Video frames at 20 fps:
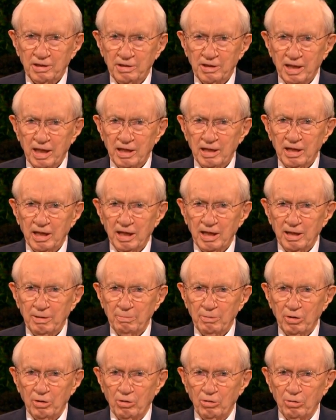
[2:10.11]
then let
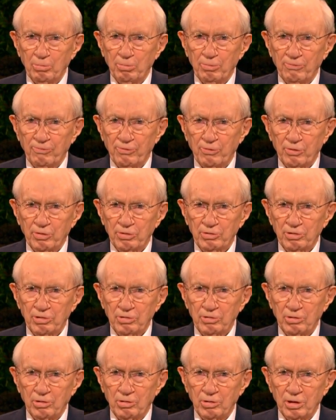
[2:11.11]
him go before
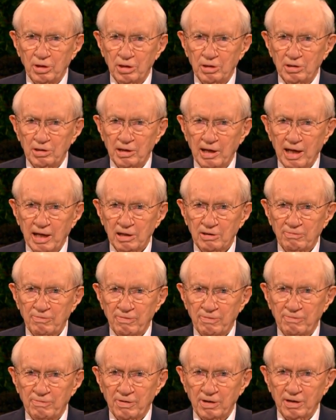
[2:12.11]
the Lord and ask
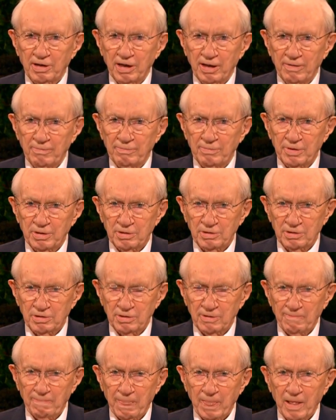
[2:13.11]
for
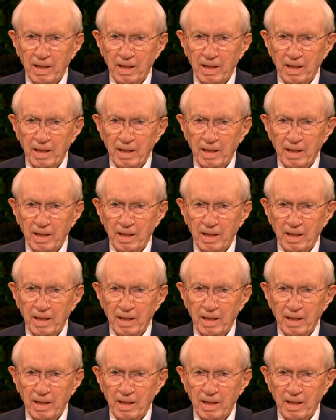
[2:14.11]
forgiveness